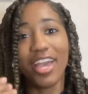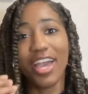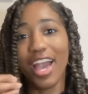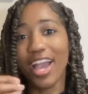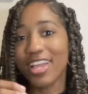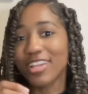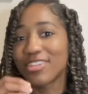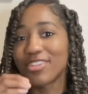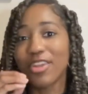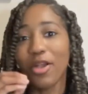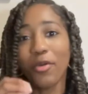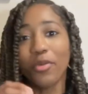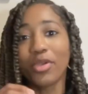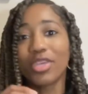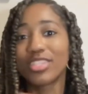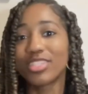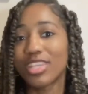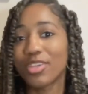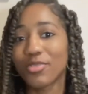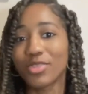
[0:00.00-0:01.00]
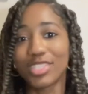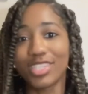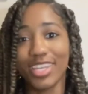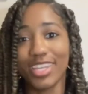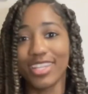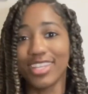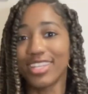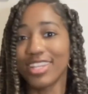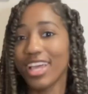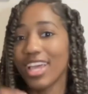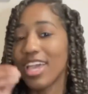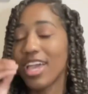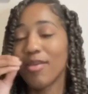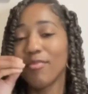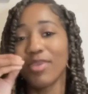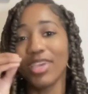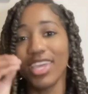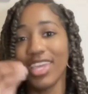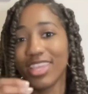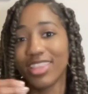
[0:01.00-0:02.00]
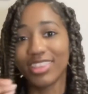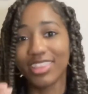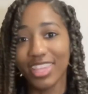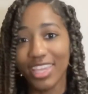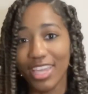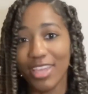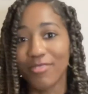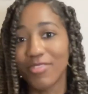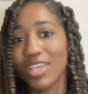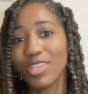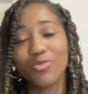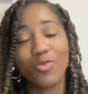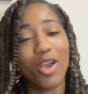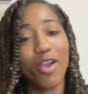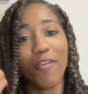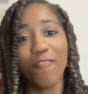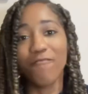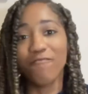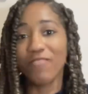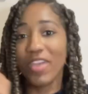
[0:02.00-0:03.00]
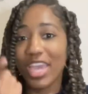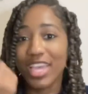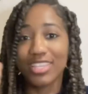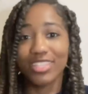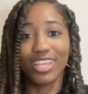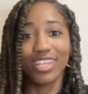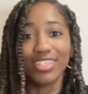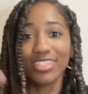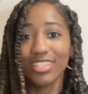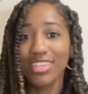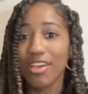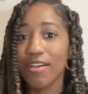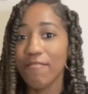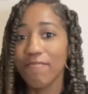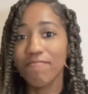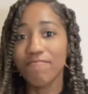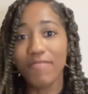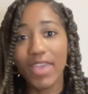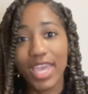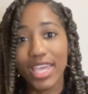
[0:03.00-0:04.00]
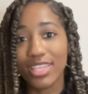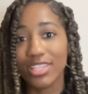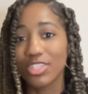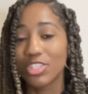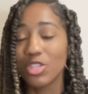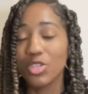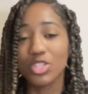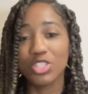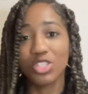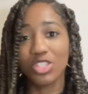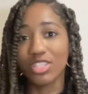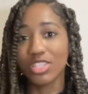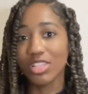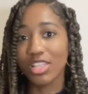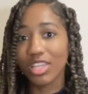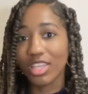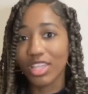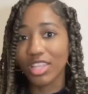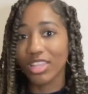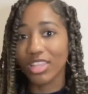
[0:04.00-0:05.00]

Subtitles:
I know he's irritated. Him and Liv. That's why her face. Y'all see her face. She was just looking